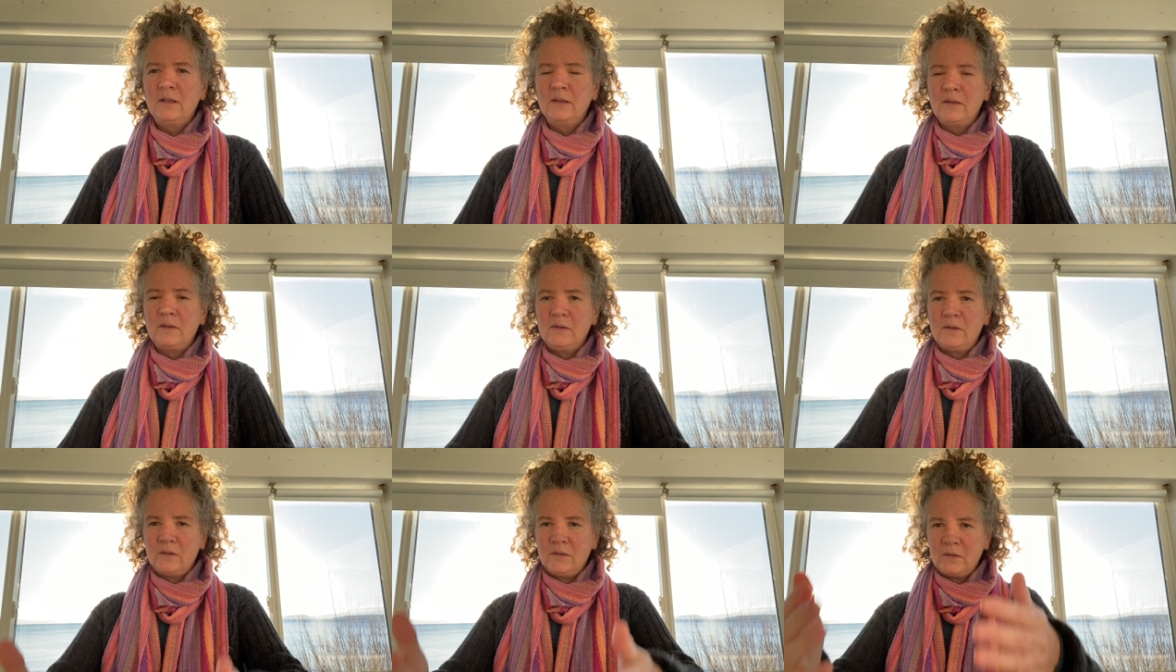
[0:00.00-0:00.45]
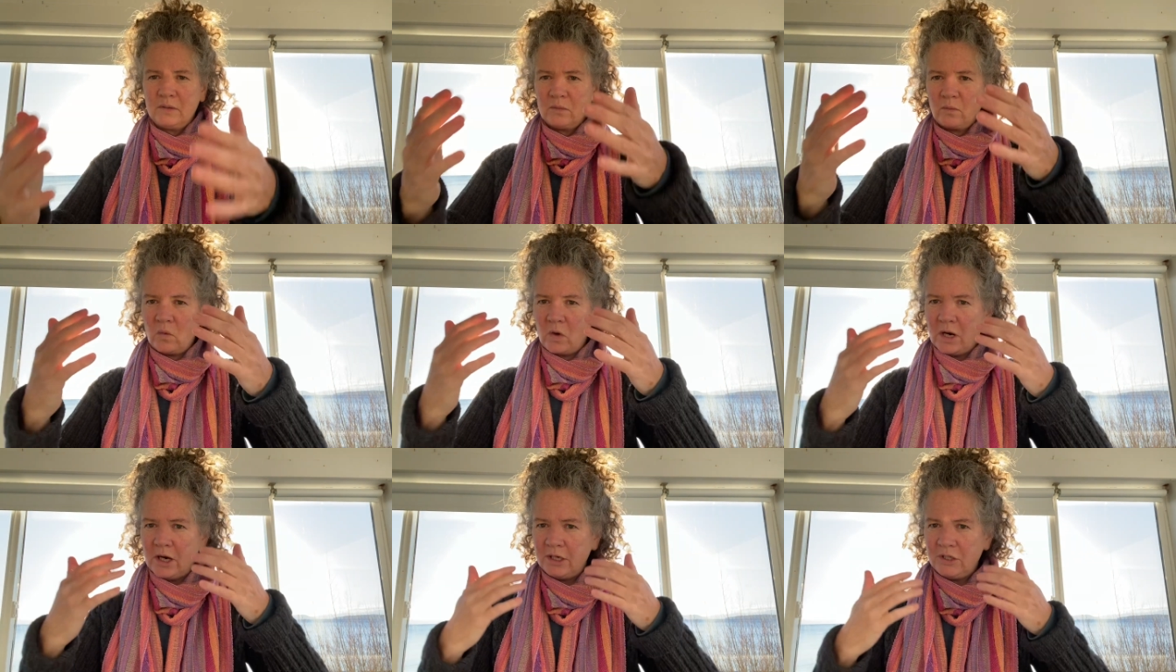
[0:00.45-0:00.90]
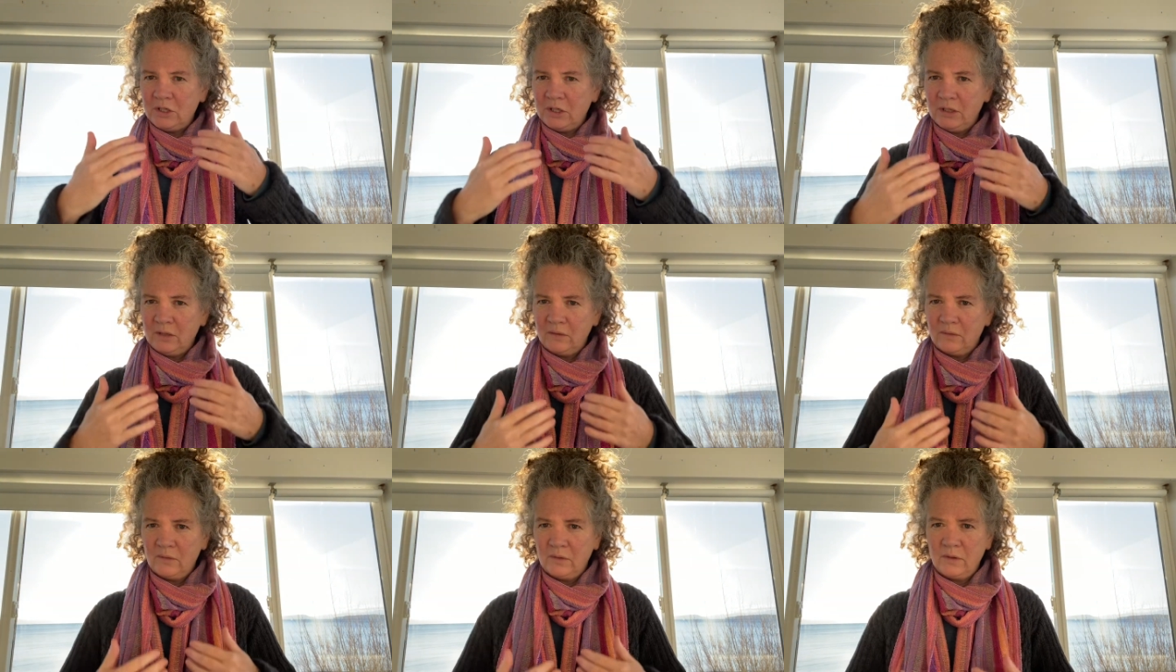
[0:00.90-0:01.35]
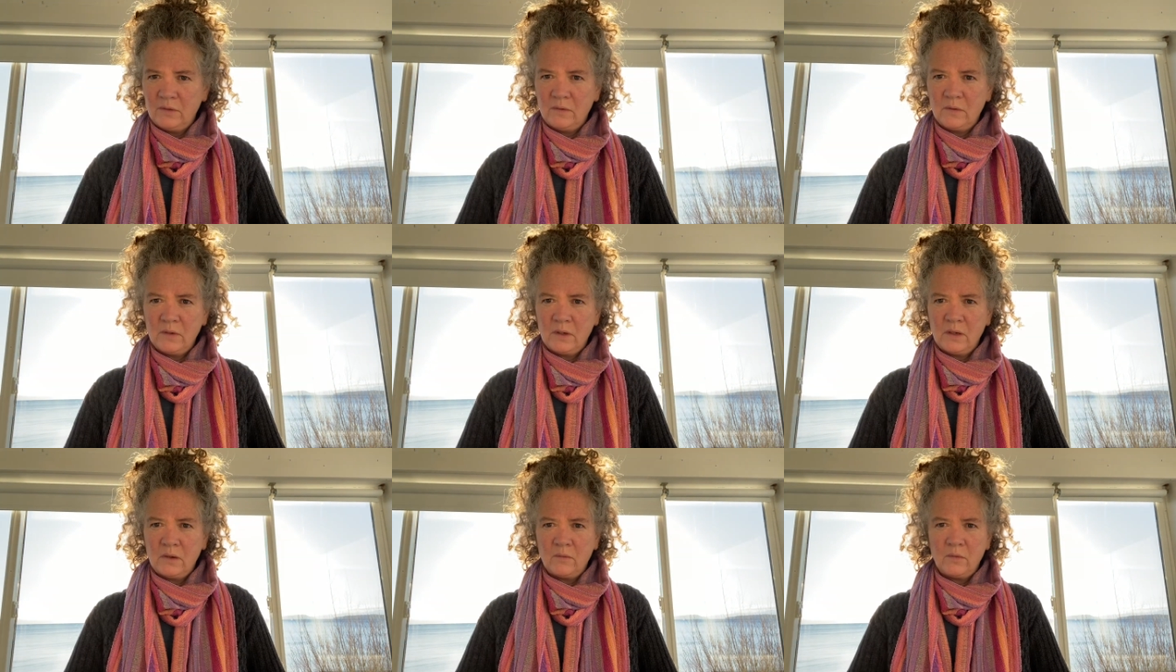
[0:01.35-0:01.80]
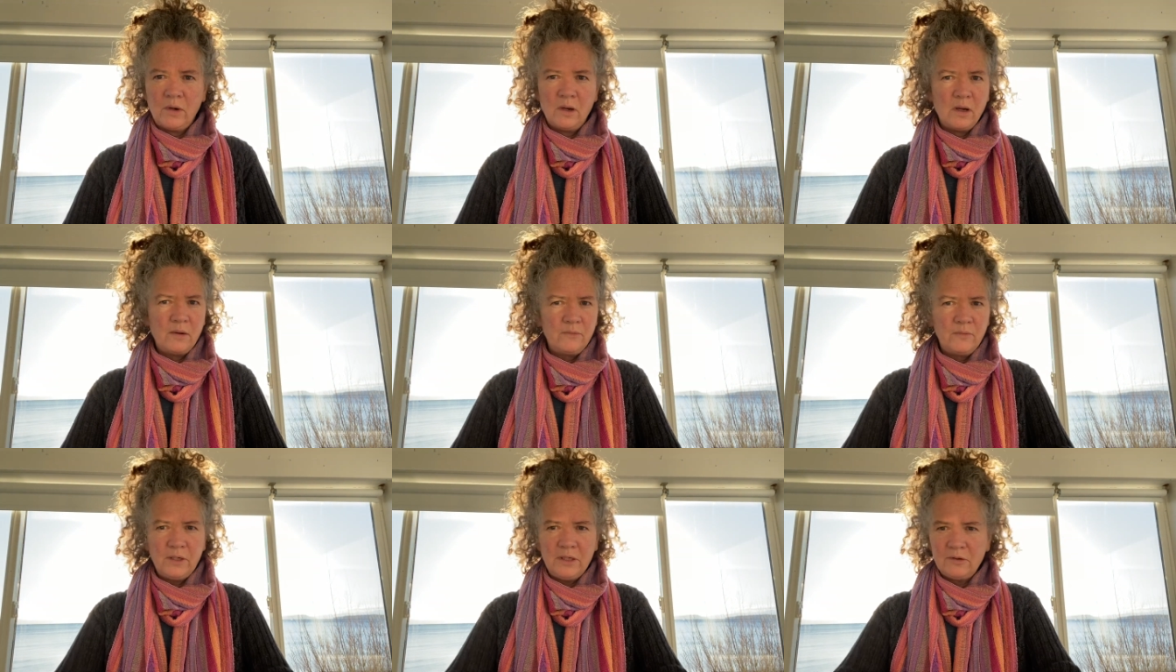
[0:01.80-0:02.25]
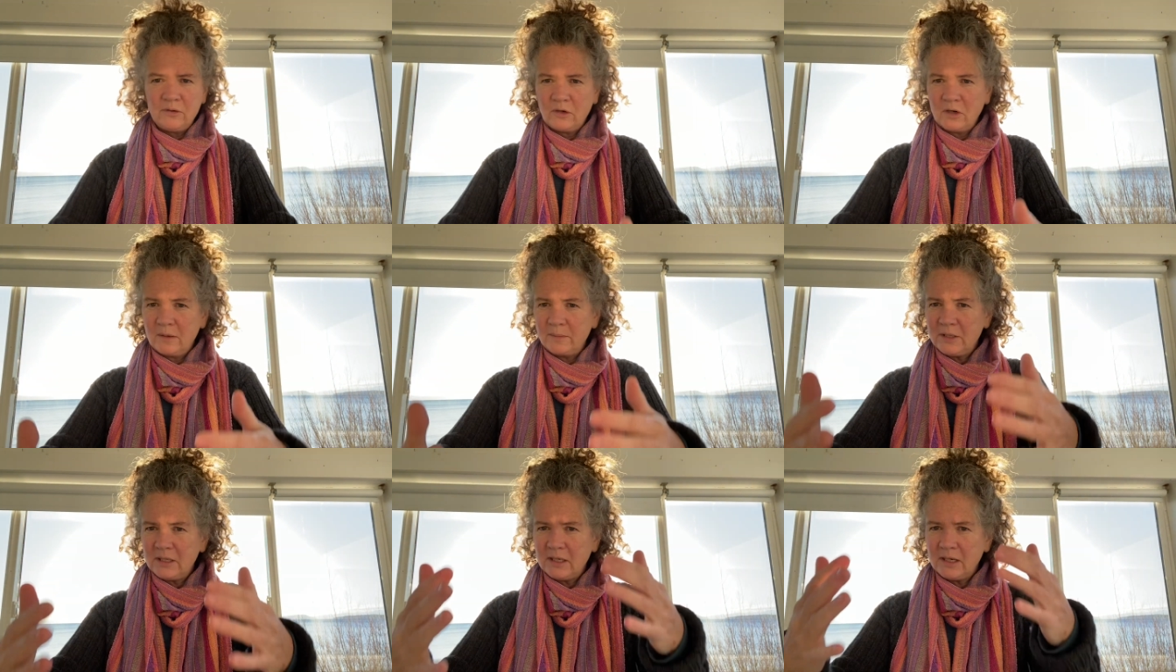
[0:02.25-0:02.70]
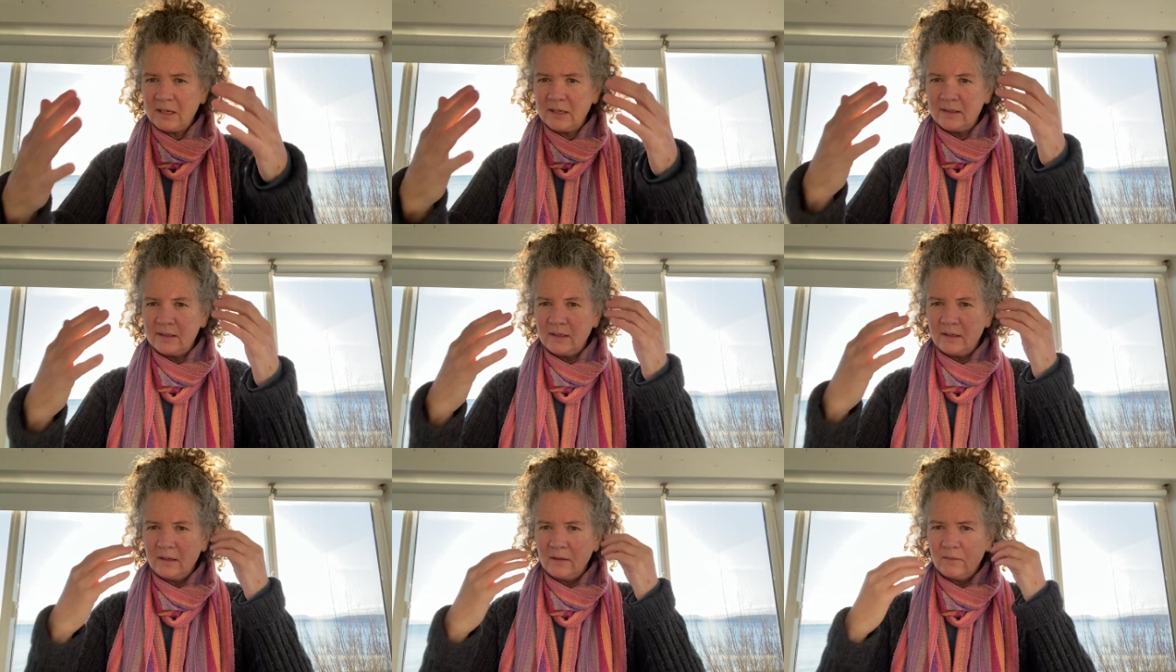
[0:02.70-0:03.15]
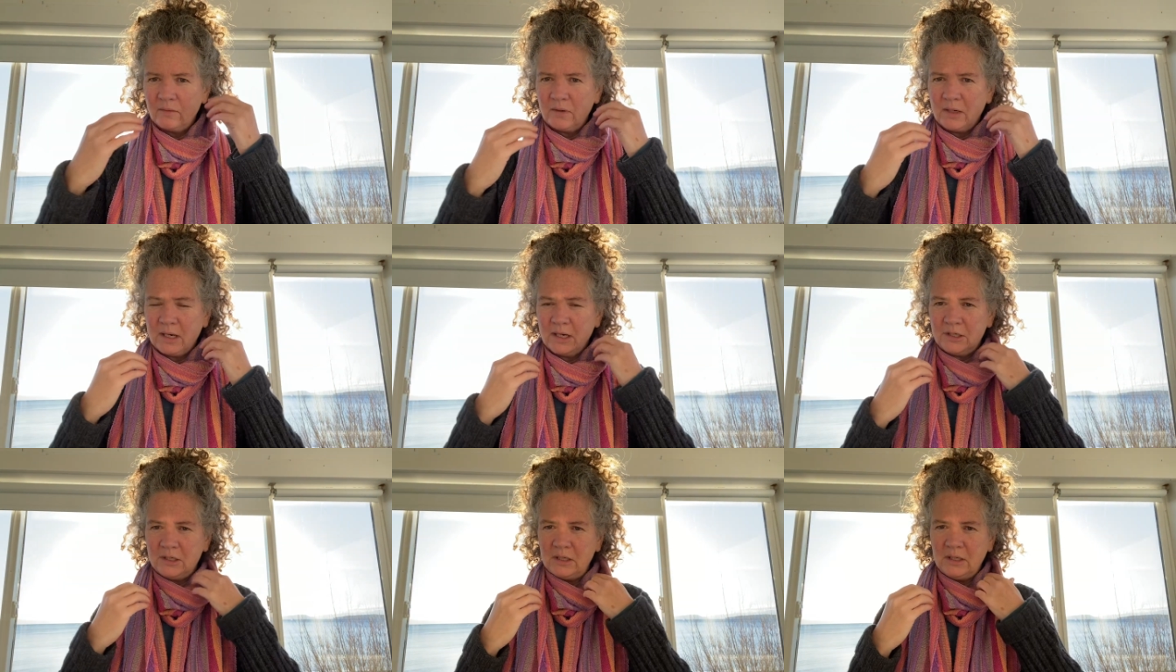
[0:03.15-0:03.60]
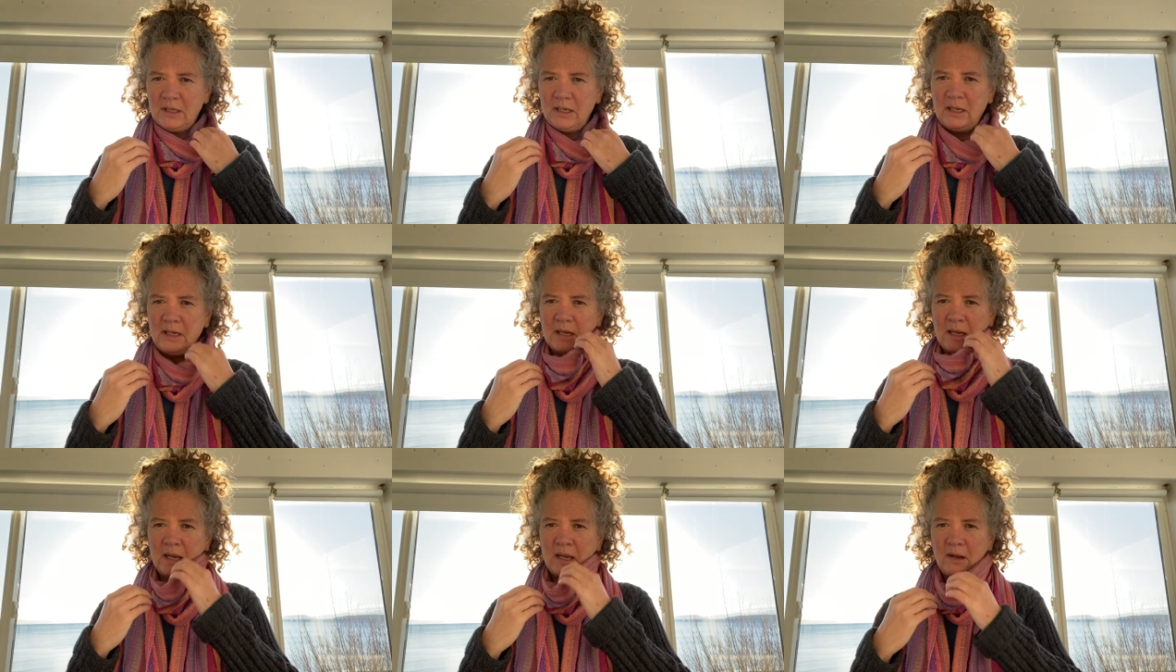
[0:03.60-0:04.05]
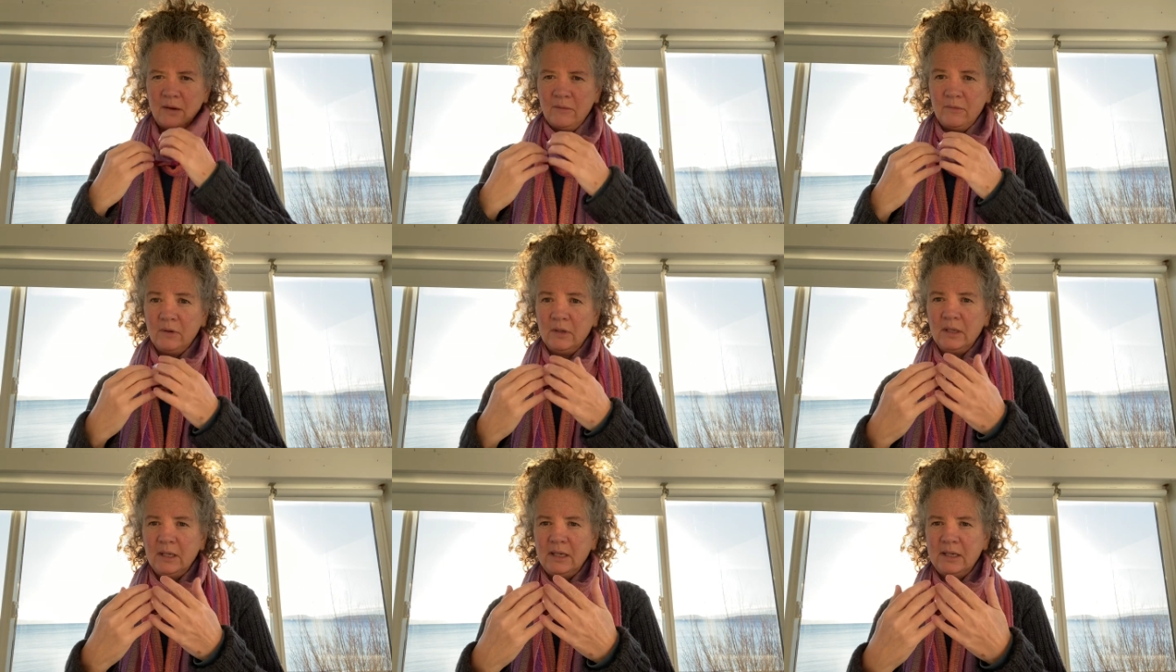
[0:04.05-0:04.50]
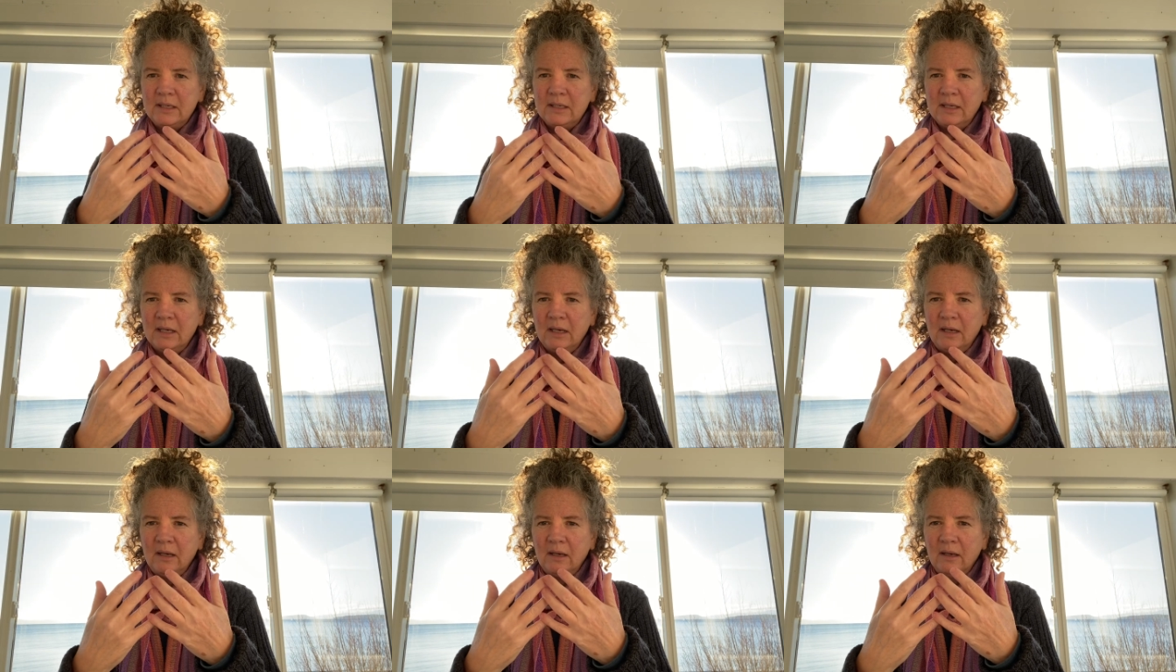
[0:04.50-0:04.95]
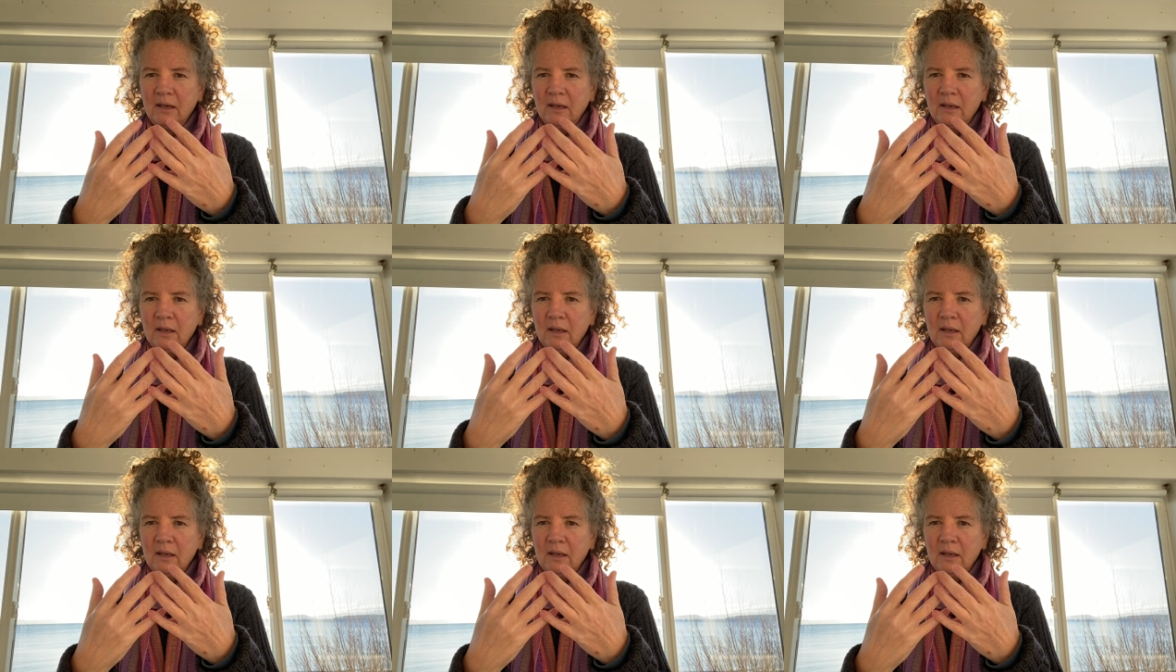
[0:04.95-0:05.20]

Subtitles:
It's just washing through. We're not re-traumatizing. We're actually releasing